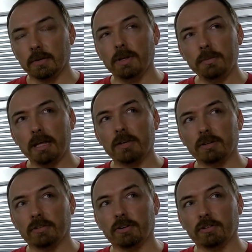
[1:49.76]
make your
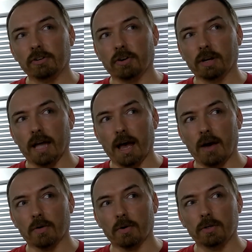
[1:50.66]
decision on
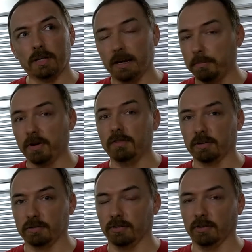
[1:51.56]
how good their
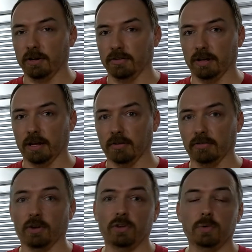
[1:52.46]
previous designs are.
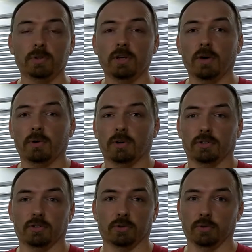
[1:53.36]
So you would go
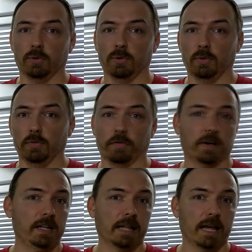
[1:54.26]
onto
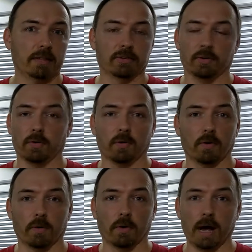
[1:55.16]
Freelance
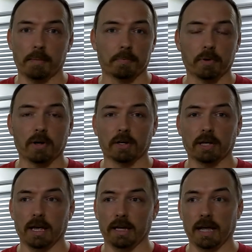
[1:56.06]
or Upwork
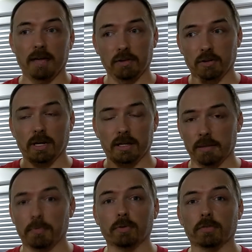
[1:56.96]
and have a look at their
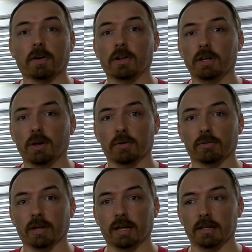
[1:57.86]

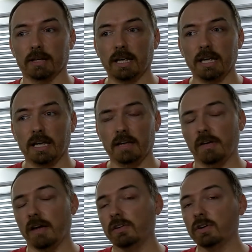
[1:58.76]
portfolios. And if you
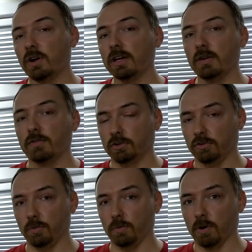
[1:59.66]
have a good idea of what
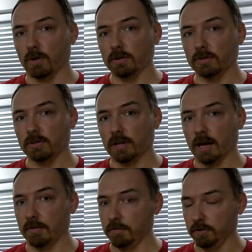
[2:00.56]
you want
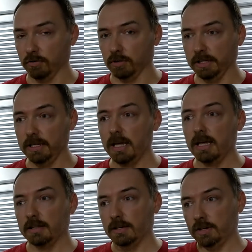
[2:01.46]
visually,
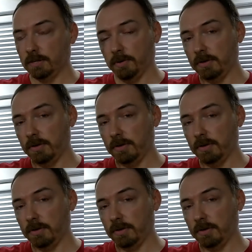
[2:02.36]
then you can pretty